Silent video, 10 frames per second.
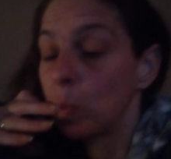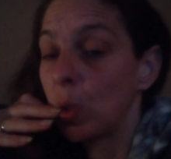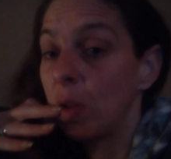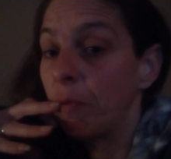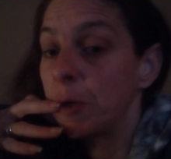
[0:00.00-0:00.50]

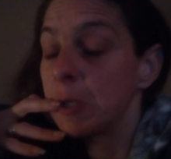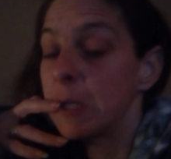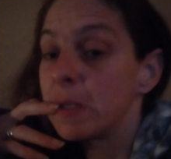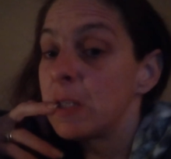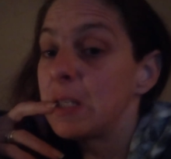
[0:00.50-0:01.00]
And the first
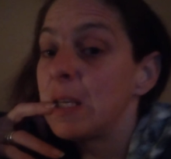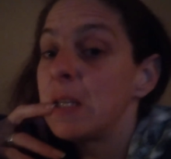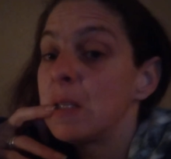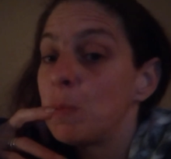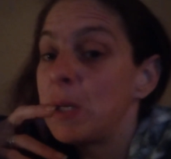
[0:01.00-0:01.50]
thing that she
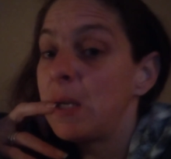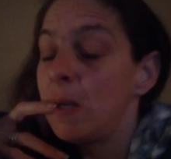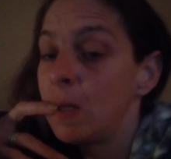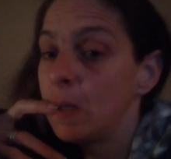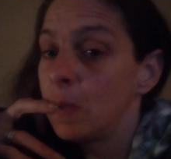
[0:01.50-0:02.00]
says to
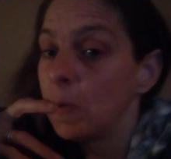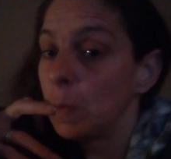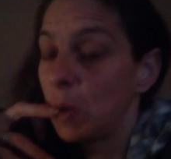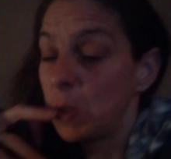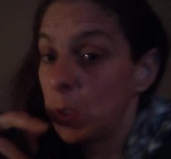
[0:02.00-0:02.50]
me
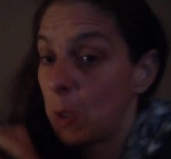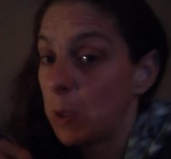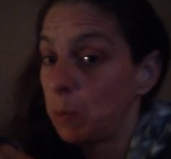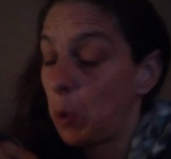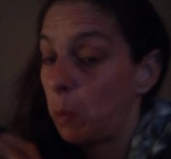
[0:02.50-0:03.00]
is she
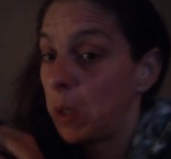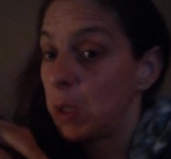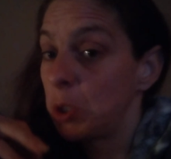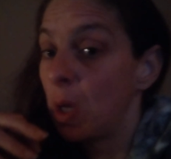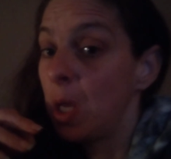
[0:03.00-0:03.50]
calls me a
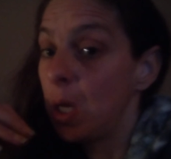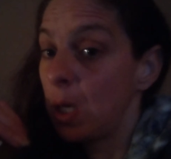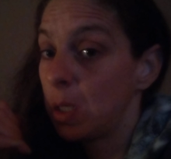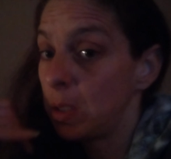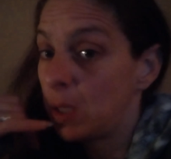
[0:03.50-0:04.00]
bitch
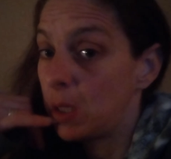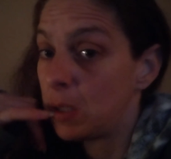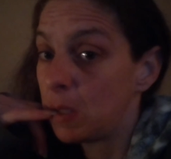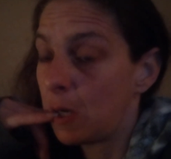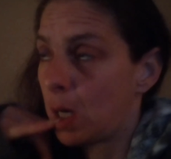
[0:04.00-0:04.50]
and
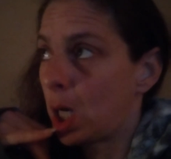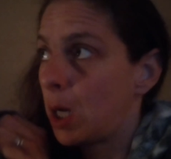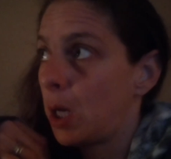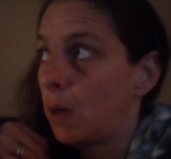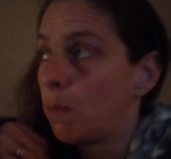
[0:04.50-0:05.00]
says that
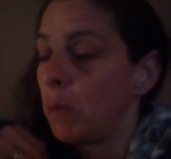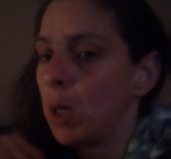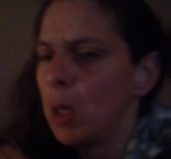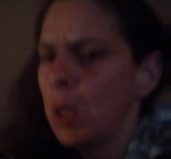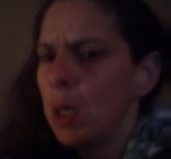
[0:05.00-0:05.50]
I'm,
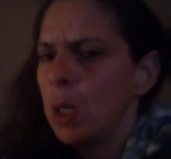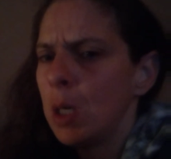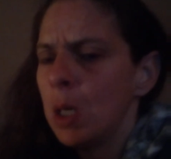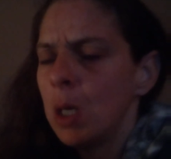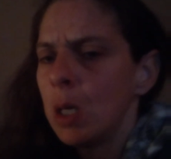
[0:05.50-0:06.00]

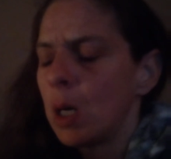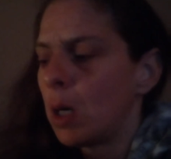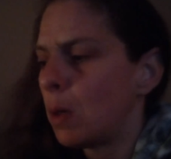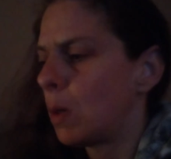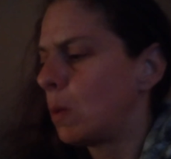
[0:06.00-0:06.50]

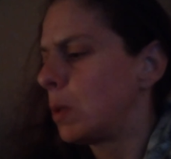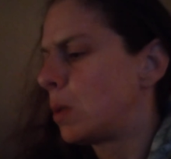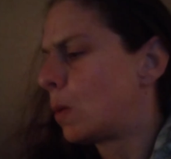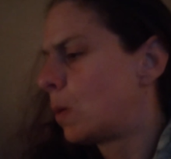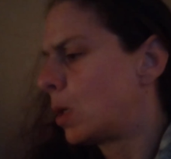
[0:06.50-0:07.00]
what was
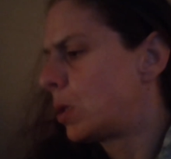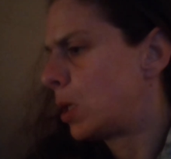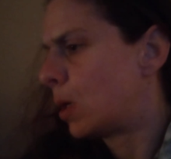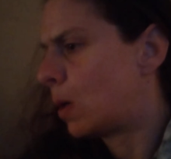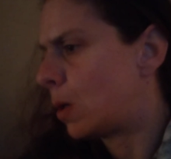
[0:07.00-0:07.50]
the word
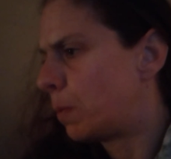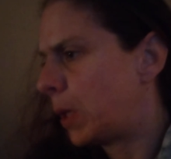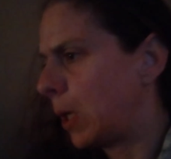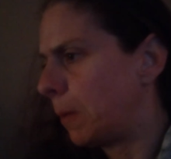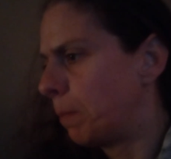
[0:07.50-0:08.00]
she called
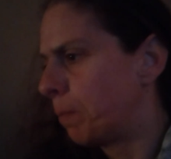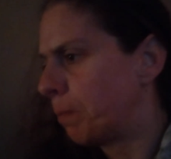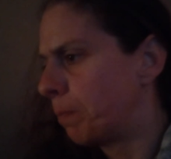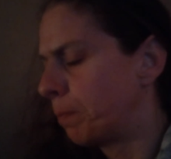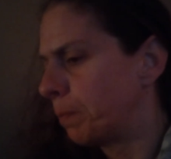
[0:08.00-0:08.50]
me?
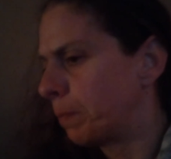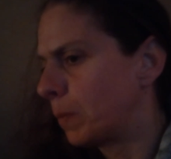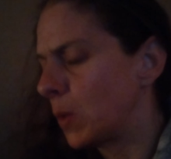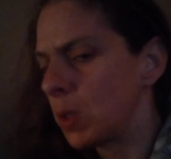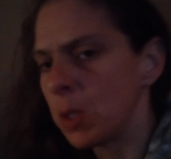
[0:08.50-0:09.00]

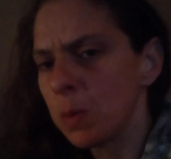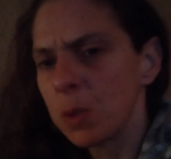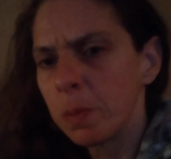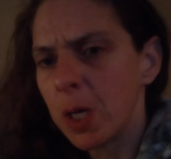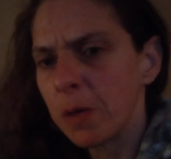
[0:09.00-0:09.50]

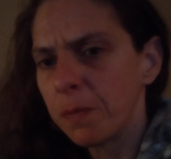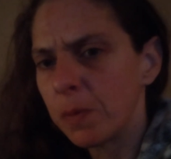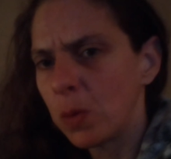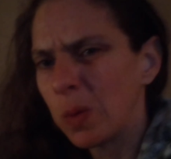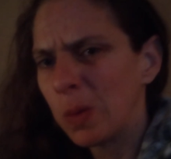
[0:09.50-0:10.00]

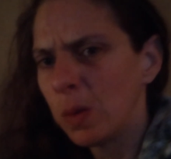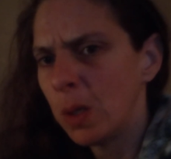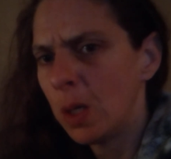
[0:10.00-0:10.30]
Disrespectful.